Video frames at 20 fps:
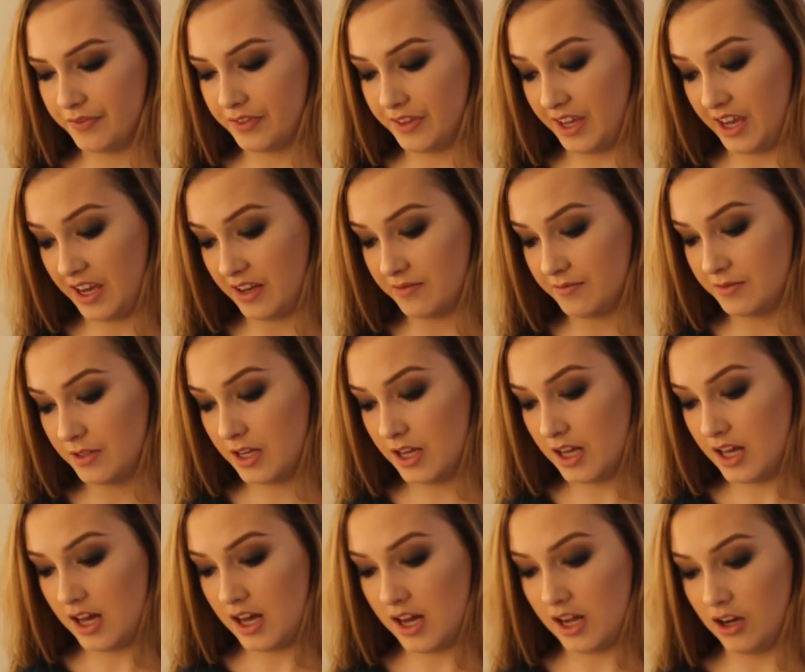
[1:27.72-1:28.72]
Yeah,
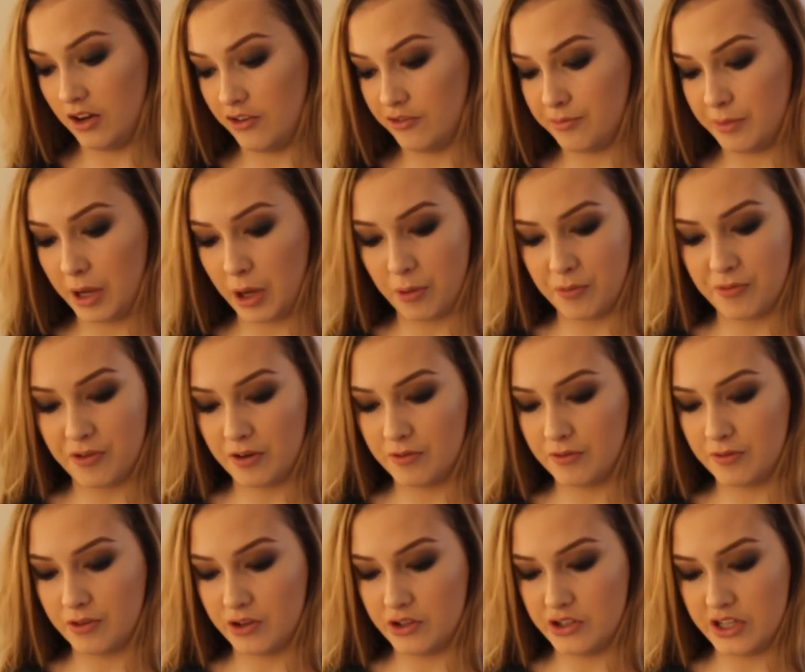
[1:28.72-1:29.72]
I love Makeup Forever
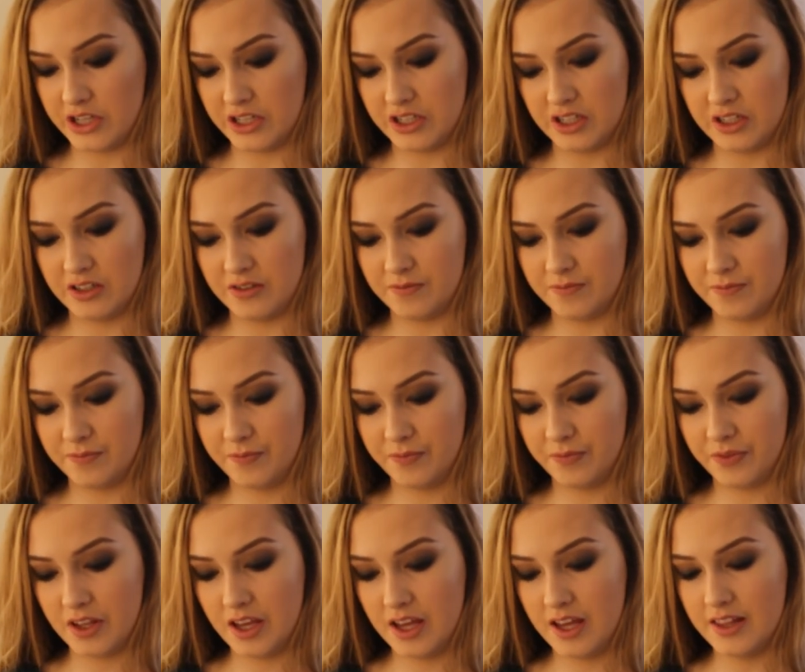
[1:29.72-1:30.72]
foundation.
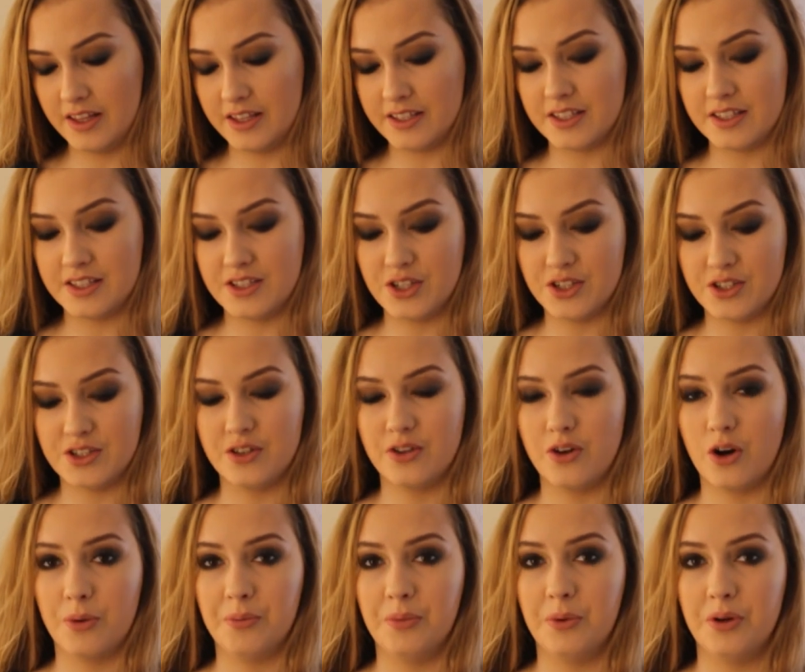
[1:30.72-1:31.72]
This is just the
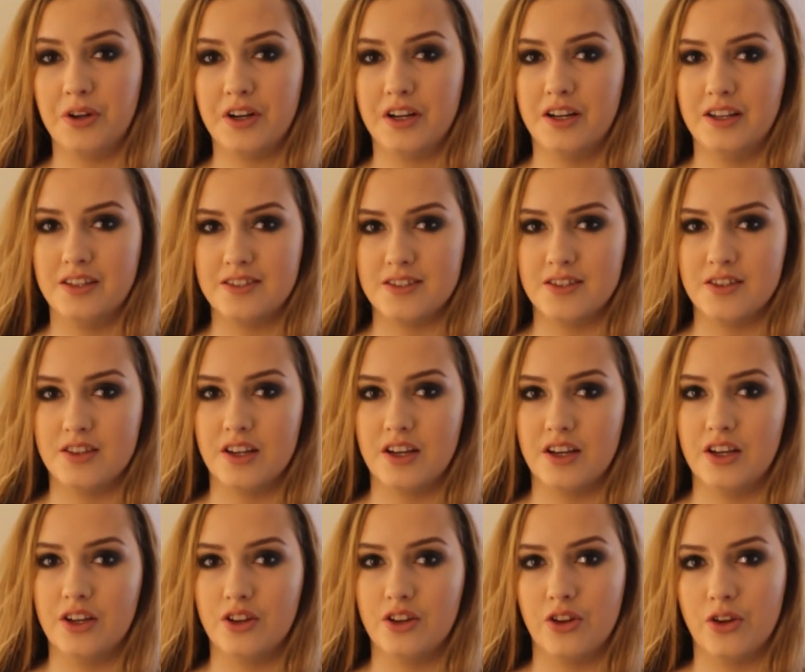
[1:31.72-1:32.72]
normal one, it isn't
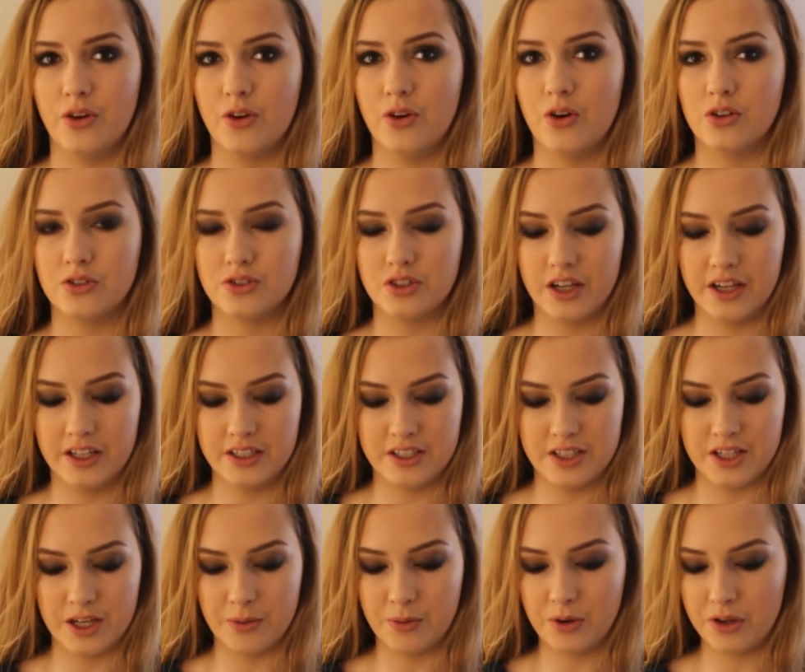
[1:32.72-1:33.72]
the new Ultra
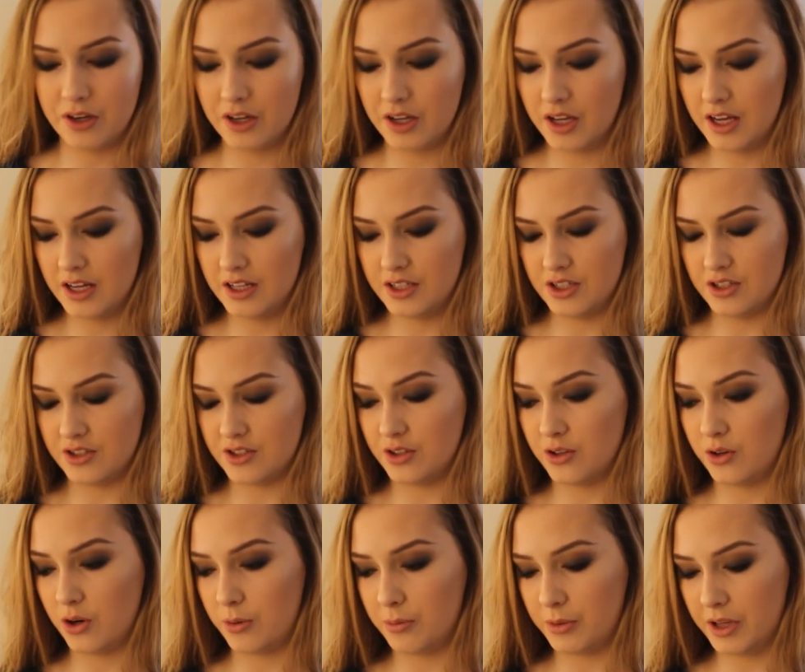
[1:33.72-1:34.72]
HD one, it's just the
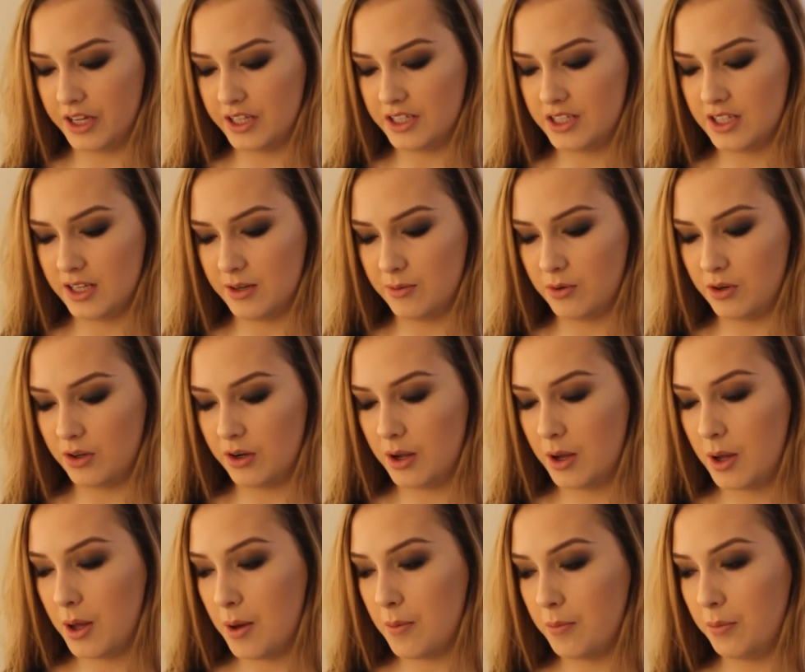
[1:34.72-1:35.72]
normal HD one,
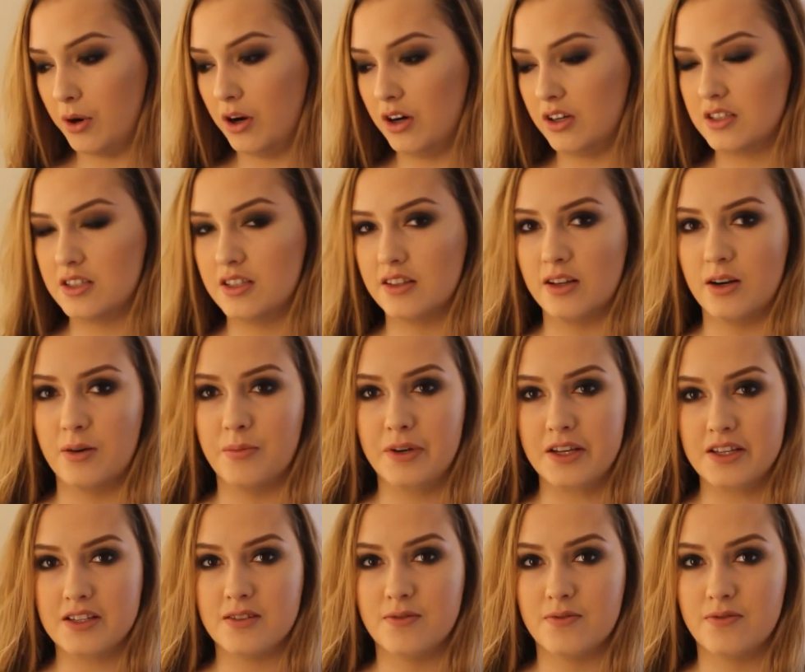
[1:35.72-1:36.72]
but they're
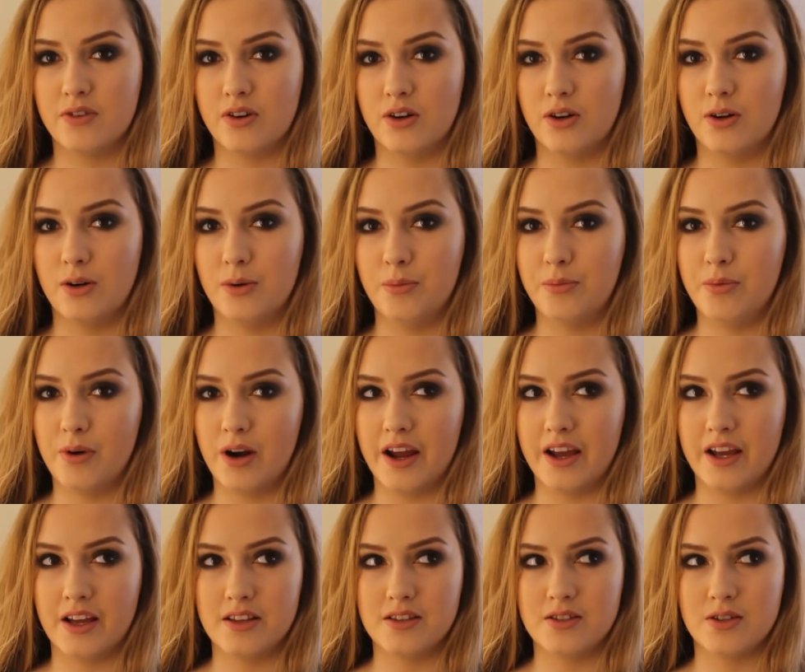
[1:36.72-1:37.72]
amazing for
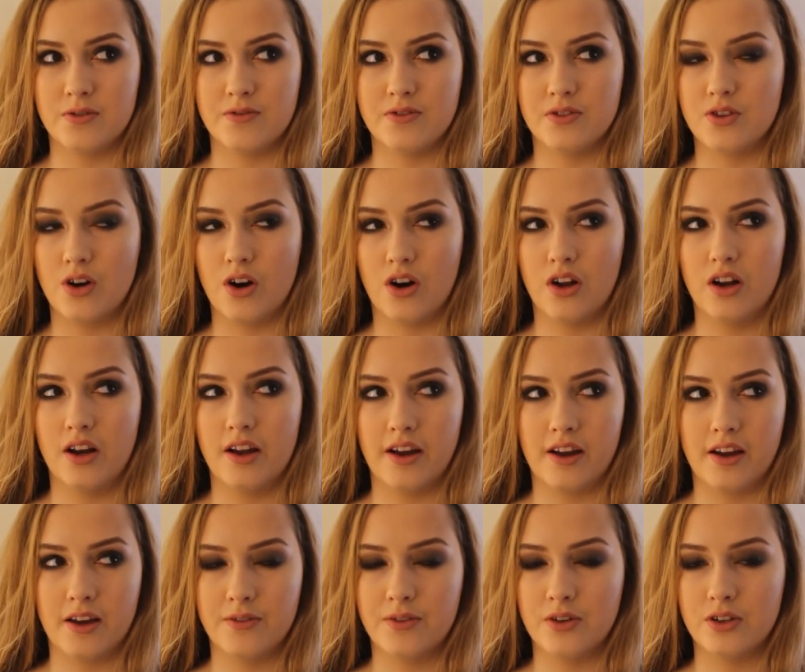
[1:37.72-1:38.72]
brides or for
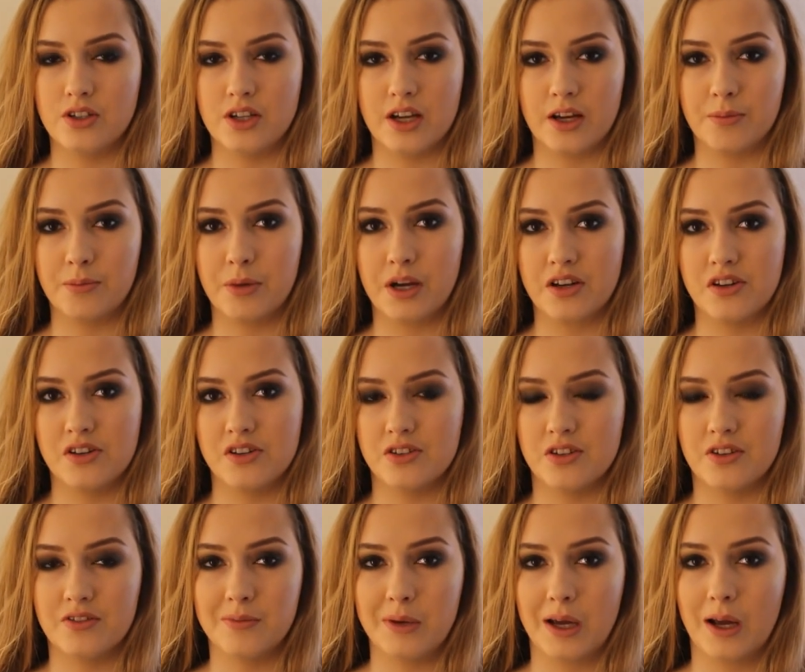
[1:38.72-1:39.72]
if you're taking pictures
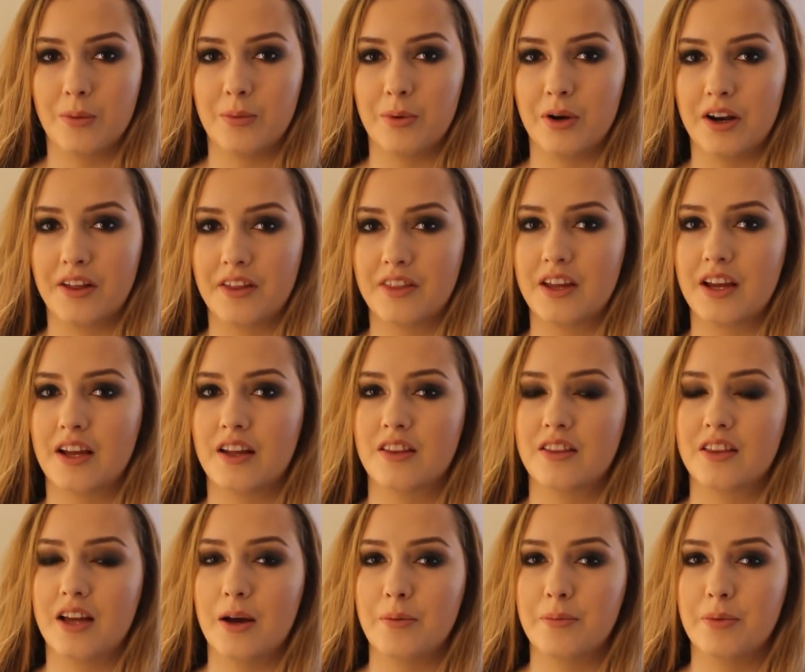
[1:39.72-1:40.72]
of makeup or anything like
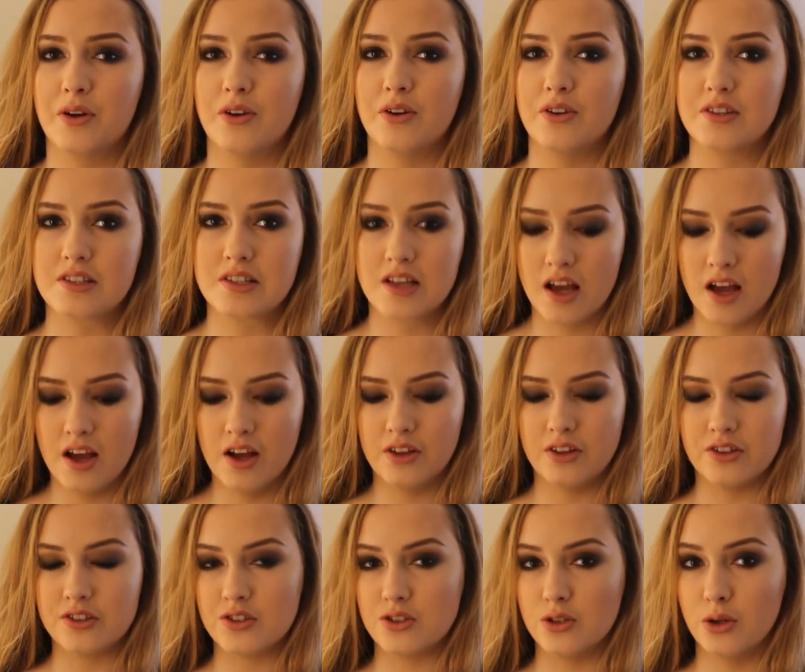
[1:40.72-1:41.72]
that, because
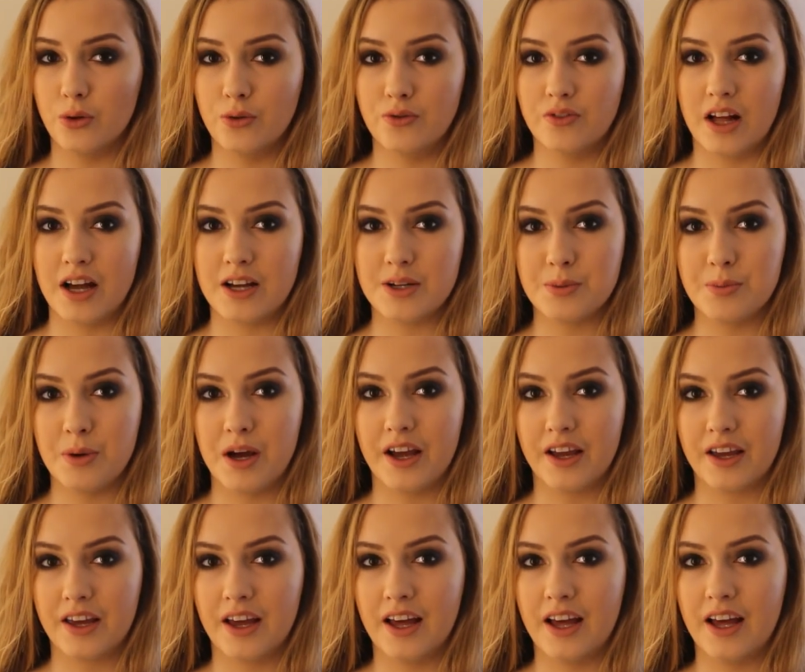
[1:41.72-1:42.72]
there's no
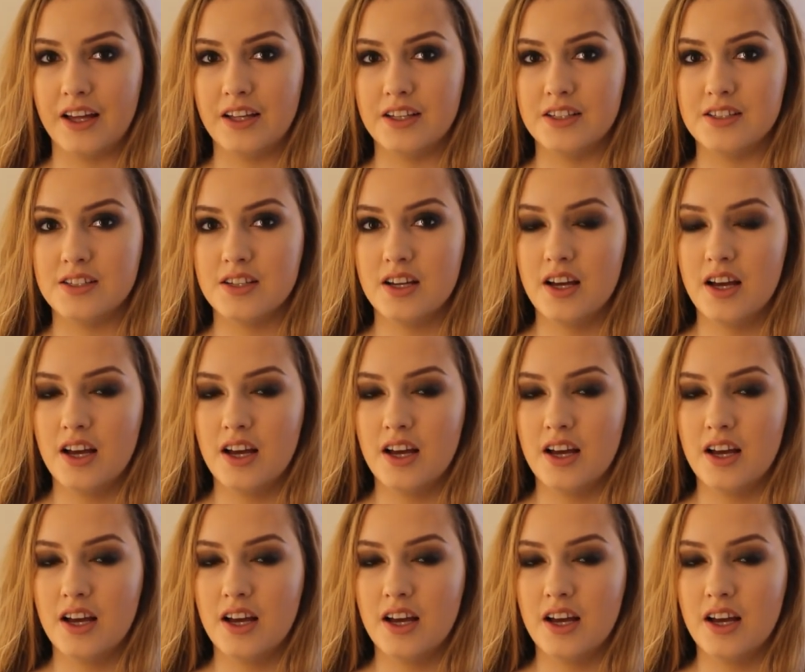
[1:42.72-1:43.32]
flashback and